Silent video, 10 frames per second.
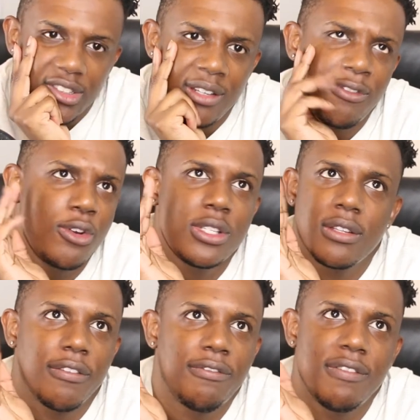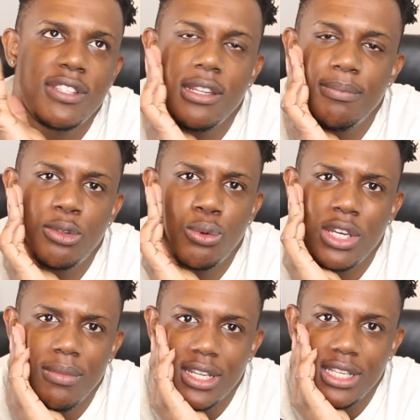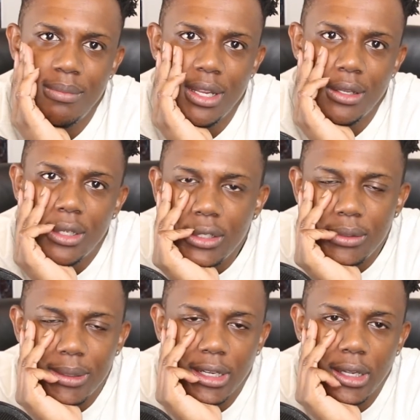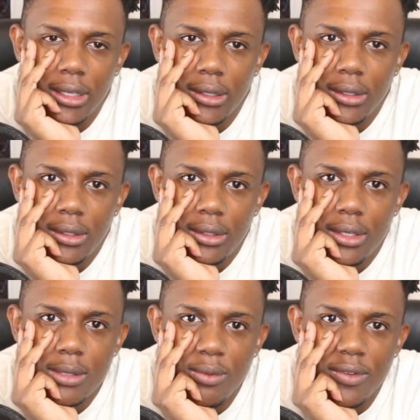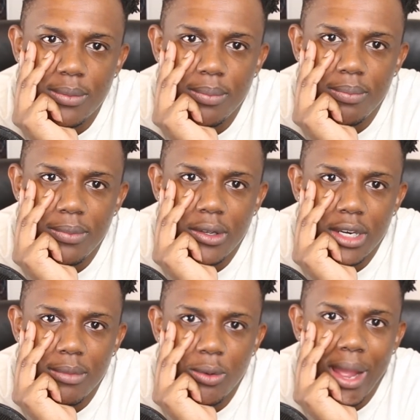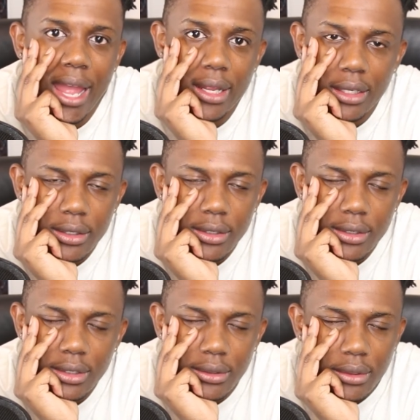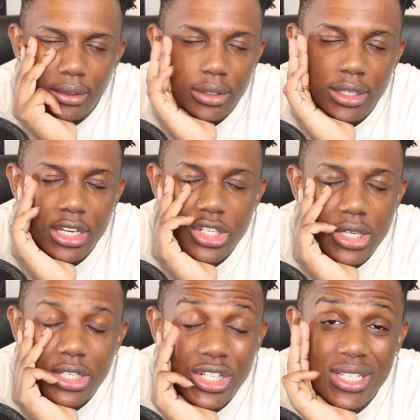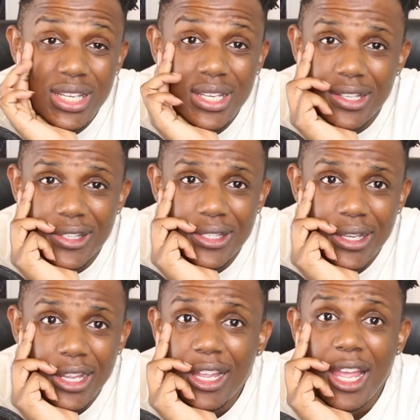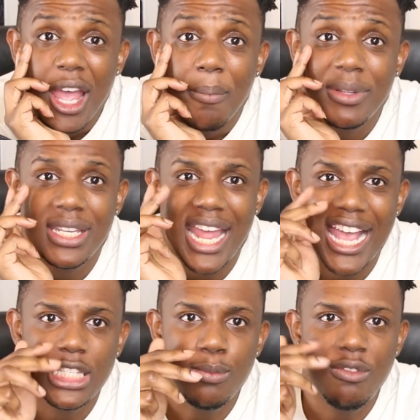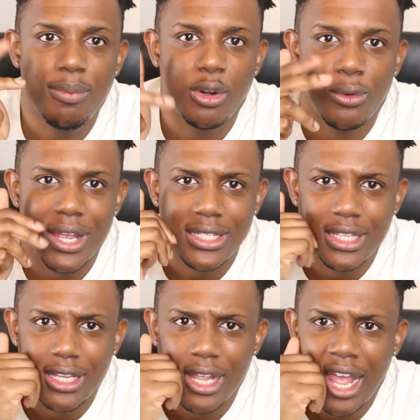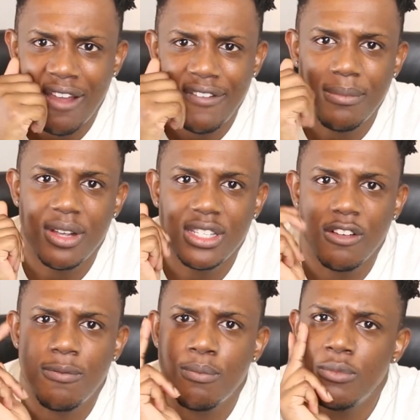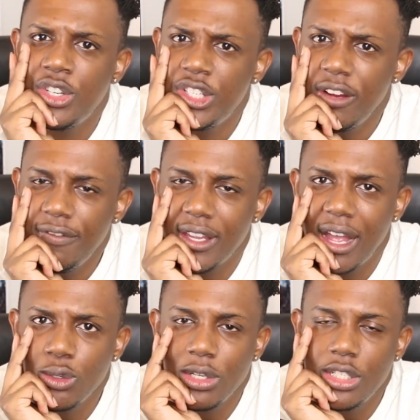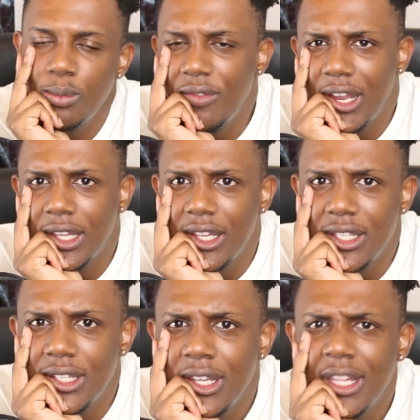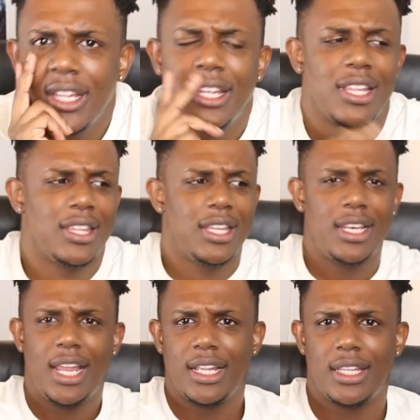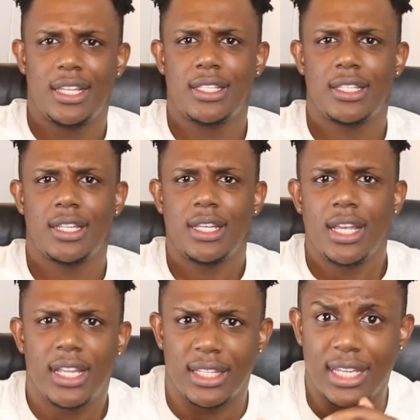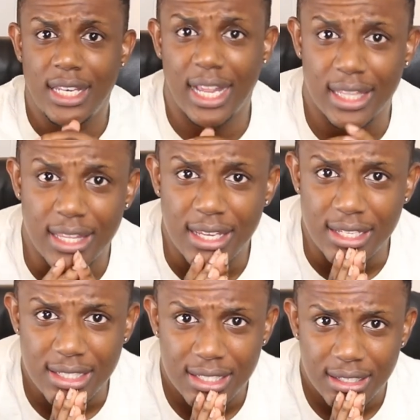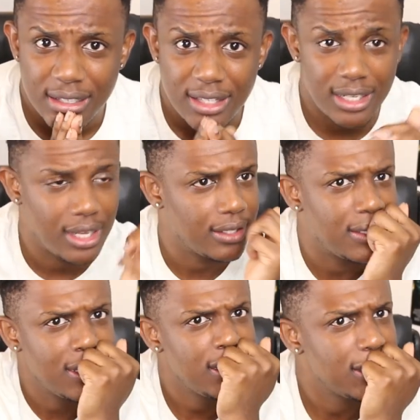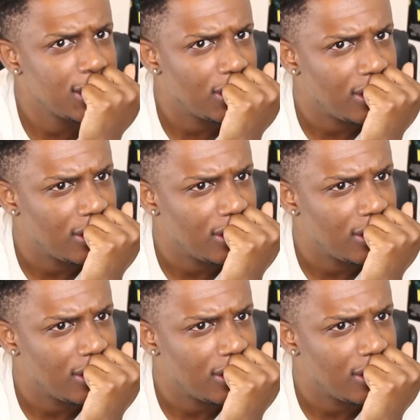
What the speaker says: the first 15, 20 minutes, I'm like, oh my God, this movie's gonna be whack. It just is. But then as the movie progressed, I found myself shifting. I was watching the movie like this, then like this, then like this, then like this.